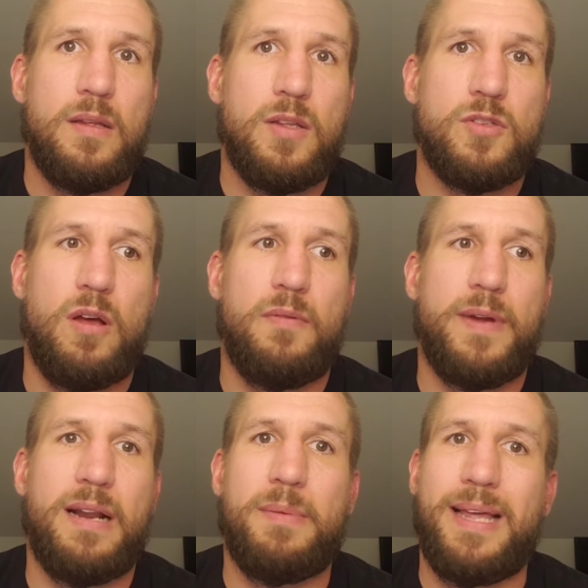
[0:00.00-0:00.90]
So I'll read
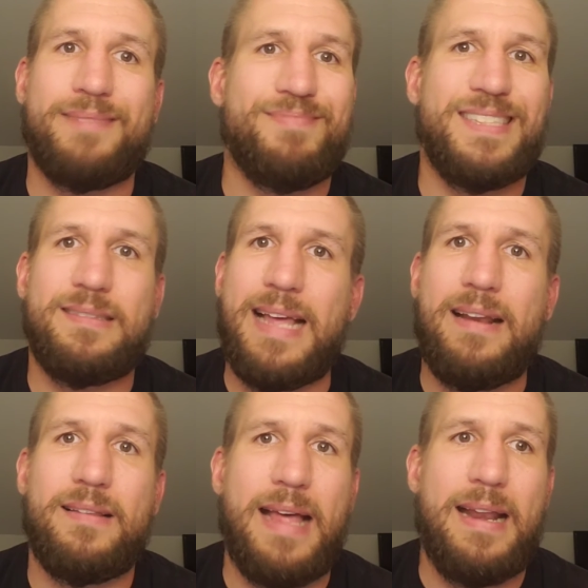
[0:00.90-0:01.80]
it and be like,
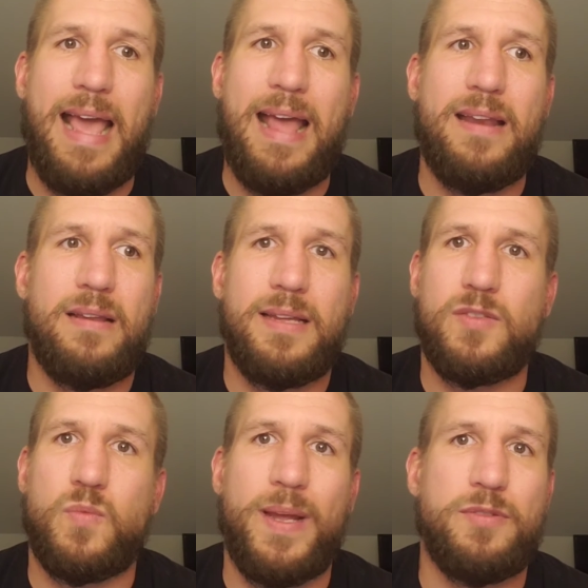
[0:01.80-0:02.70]
that N is
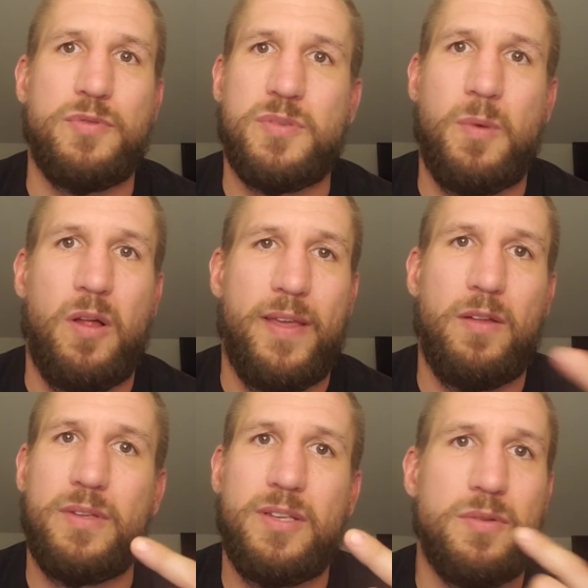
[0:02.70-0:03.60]
way too small. They're
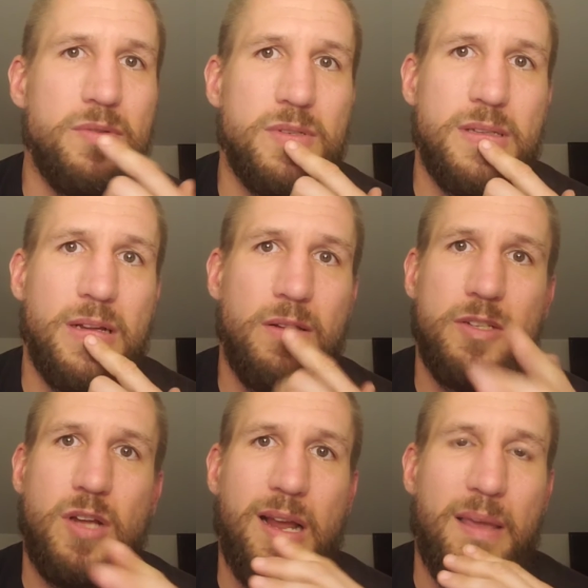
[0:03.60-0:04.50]
only
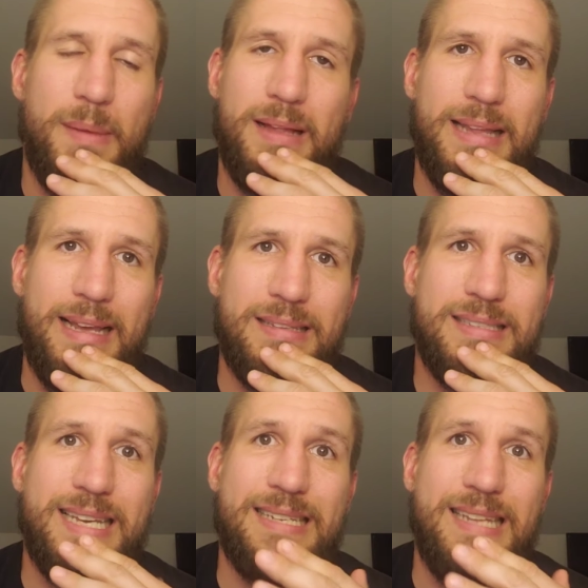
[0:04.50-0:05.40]
talking about like
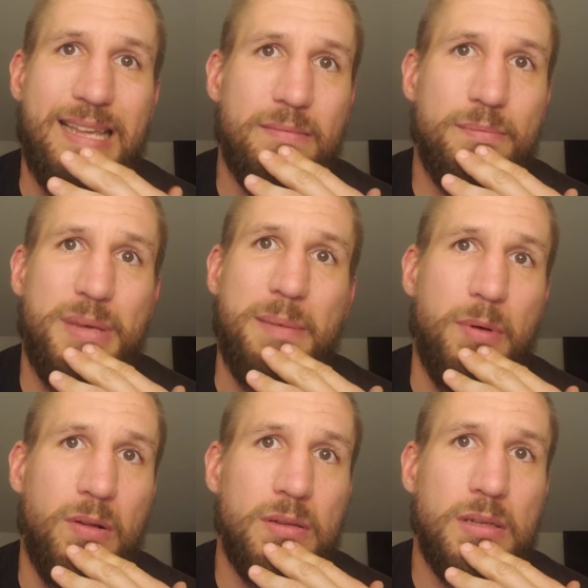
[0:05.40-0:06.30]
60
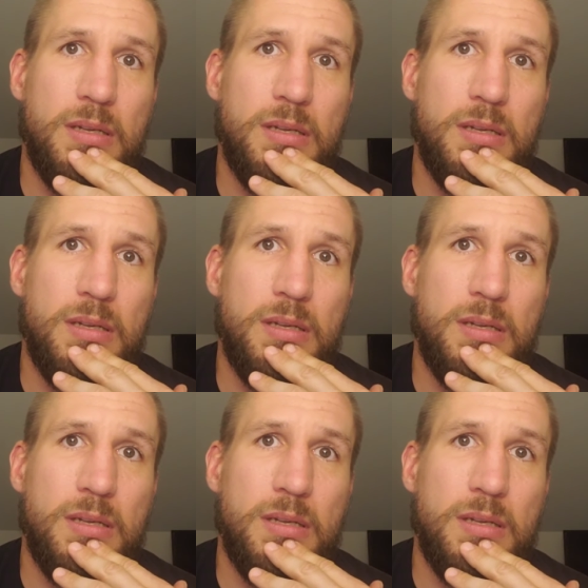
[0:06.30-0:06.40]
people.